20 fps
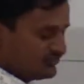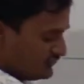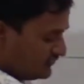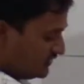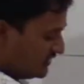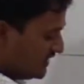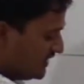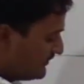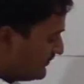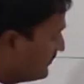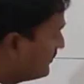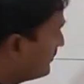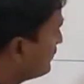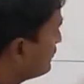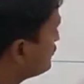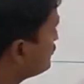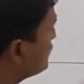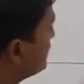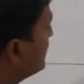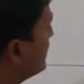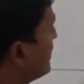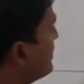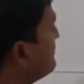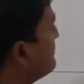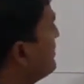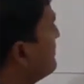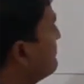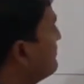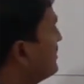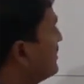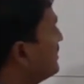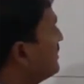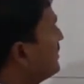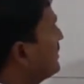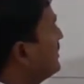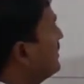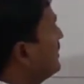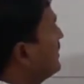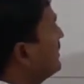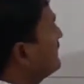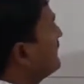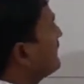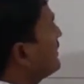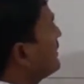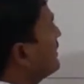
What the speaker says: So therefore you should remember the